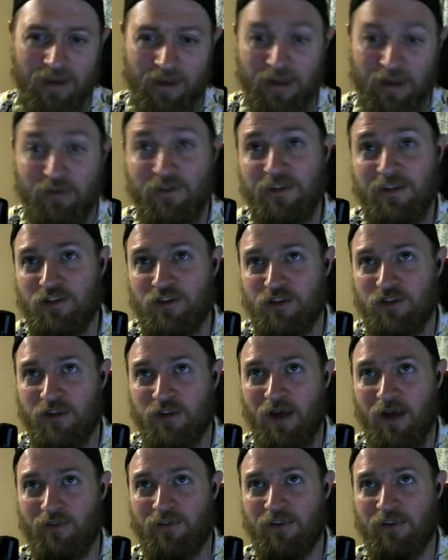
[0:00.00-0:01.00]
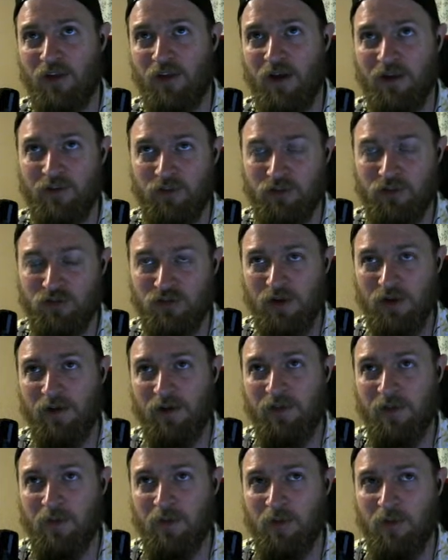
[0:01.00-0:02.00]
convince yourself as long as you're
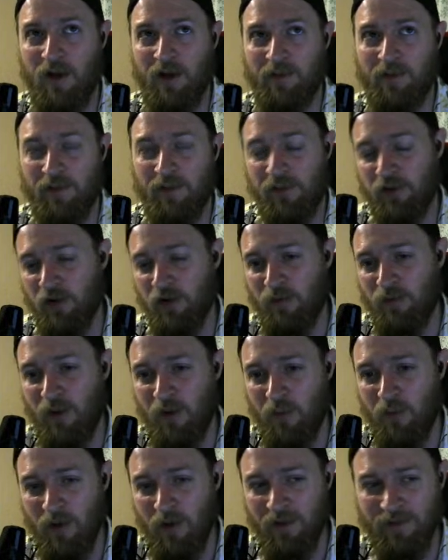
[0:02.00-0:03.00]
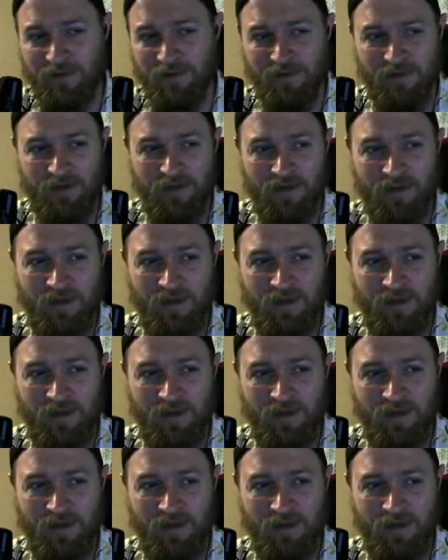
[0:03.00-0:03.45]
triggering them correctly that they're going to run once.